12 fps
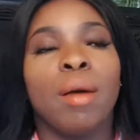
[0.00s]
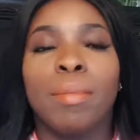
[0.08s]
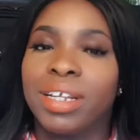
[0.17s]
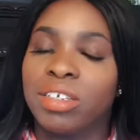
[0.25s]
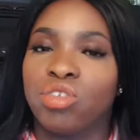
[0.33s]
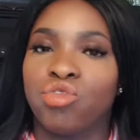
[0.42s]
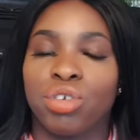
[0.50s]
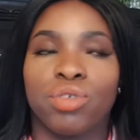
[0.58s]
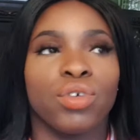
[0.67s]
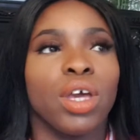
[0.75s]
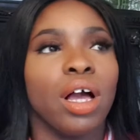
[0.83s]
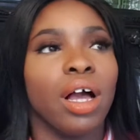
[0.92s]
But it's the
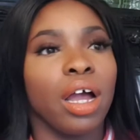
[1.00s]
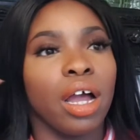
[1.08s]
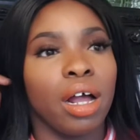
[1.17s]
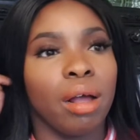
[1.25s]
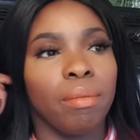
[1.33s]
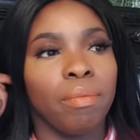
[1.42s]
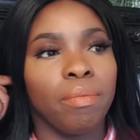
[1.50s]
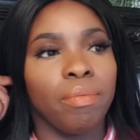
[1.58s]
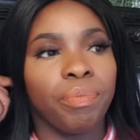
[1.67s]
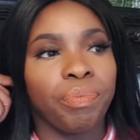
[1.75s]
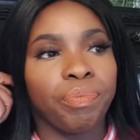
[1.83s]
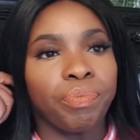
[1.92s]
truth. Um,
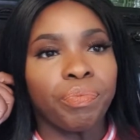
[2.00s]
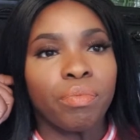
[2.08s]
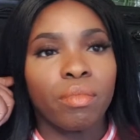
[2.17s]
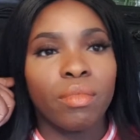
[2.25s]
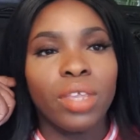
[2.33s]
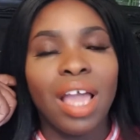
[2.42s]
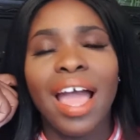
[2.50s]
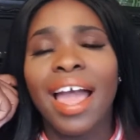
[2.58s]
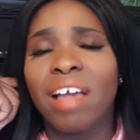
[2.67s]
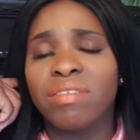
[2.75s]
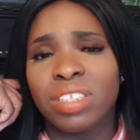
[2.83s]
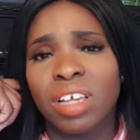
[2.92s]
I
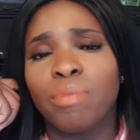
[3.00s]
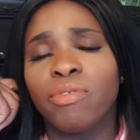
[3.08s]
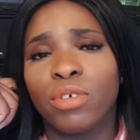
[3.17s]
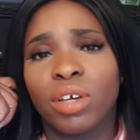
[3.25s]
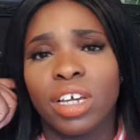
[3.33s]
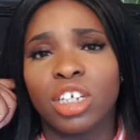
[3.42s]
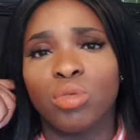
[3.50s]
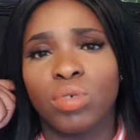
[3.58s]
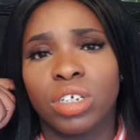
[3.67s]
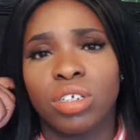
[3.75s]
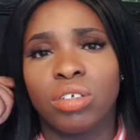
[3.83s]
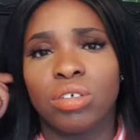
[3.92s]
have some footage,
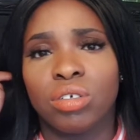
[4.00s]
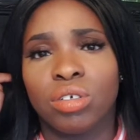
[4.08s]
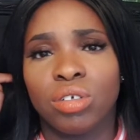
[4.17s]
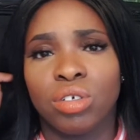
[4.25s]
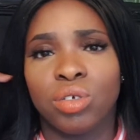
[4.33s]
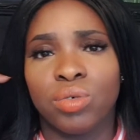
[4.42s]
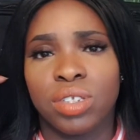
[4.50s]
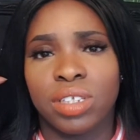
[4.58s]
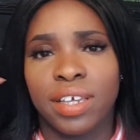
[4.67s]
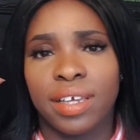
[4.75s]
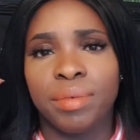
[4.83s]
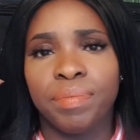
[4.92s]
which you'll
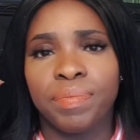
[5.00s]
see.